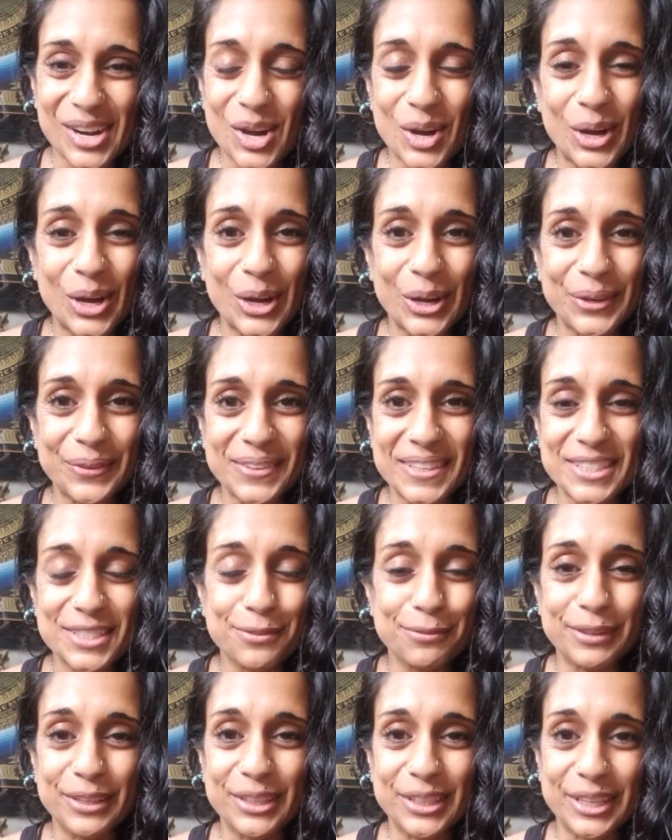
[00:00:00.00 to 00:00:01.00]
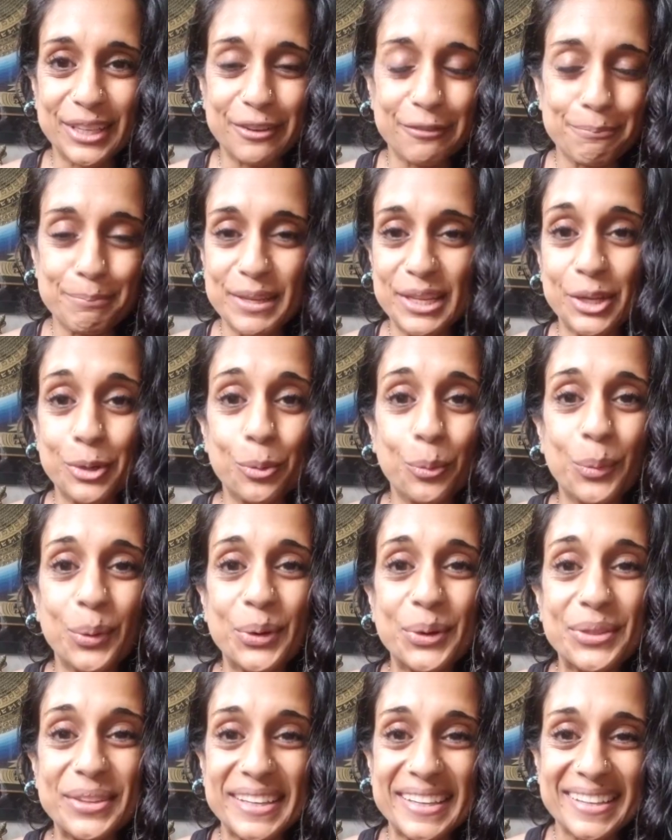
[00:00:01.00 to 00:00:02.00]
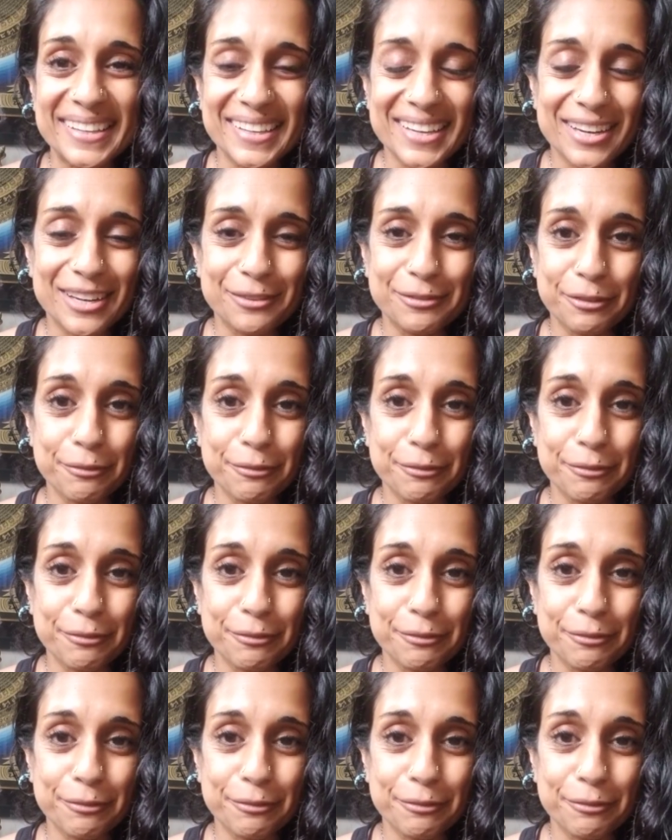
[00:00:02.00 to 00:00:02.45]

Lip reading: on this feeling of being worthy enough,